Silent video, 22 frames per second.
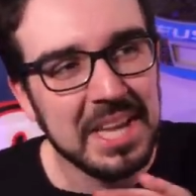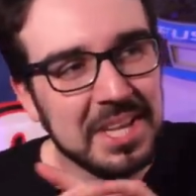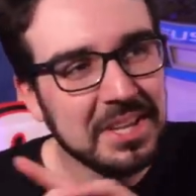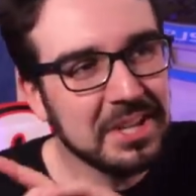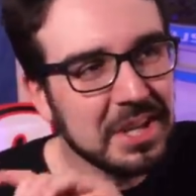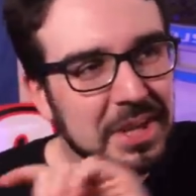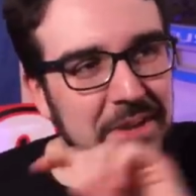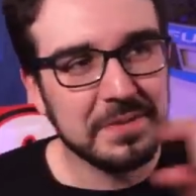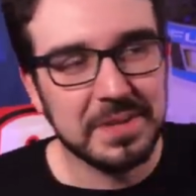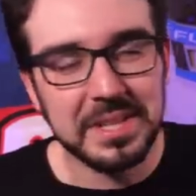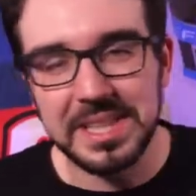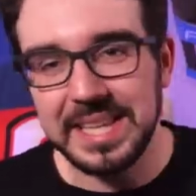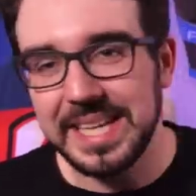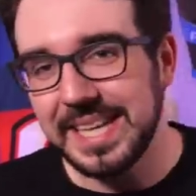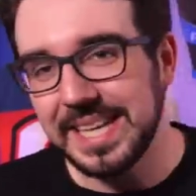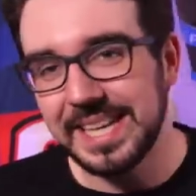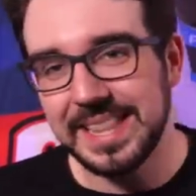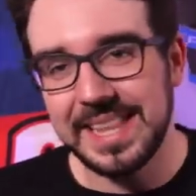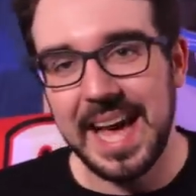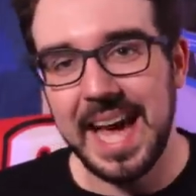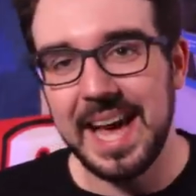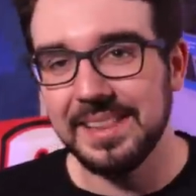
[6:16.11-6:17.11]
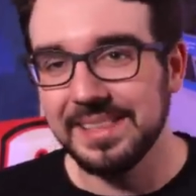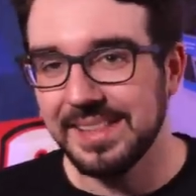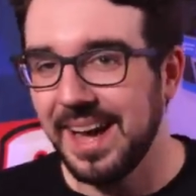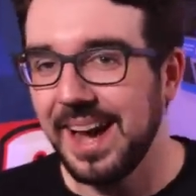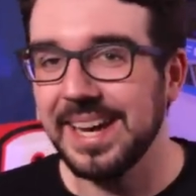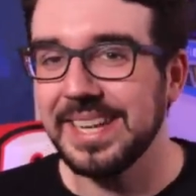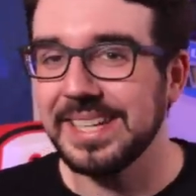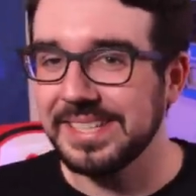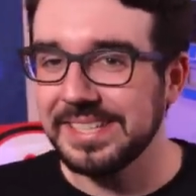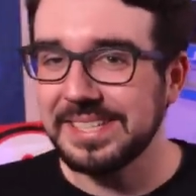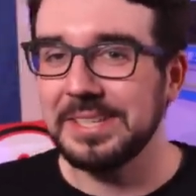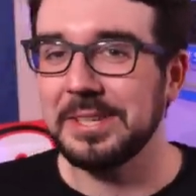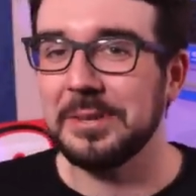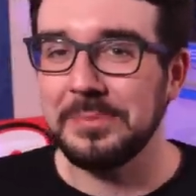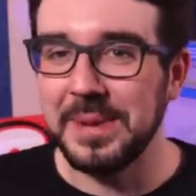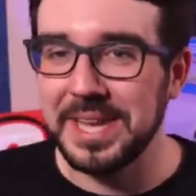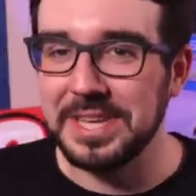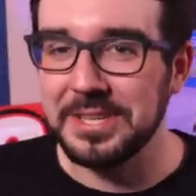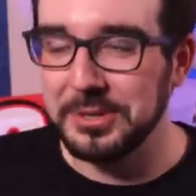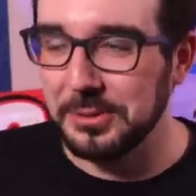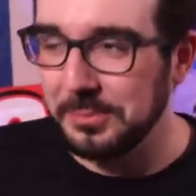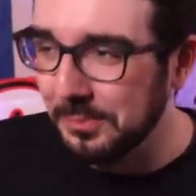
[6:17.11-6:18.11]
you could have deleted that line and still
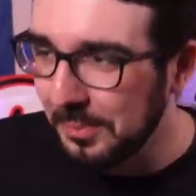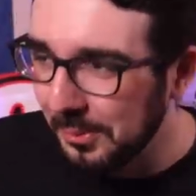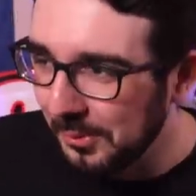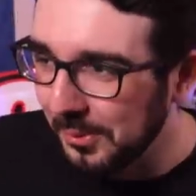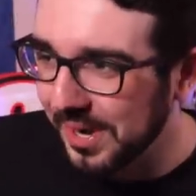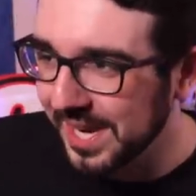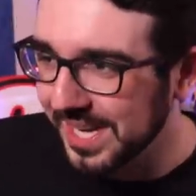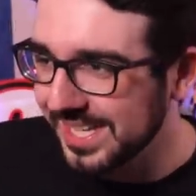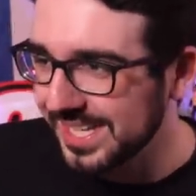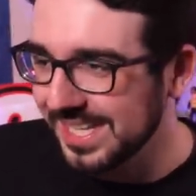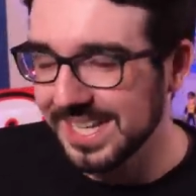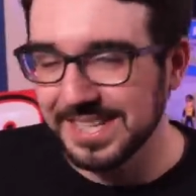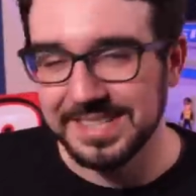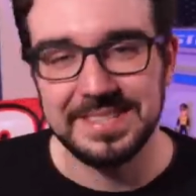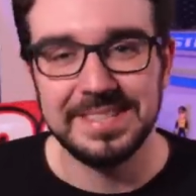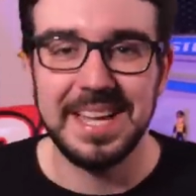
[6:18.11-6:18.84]
made your point.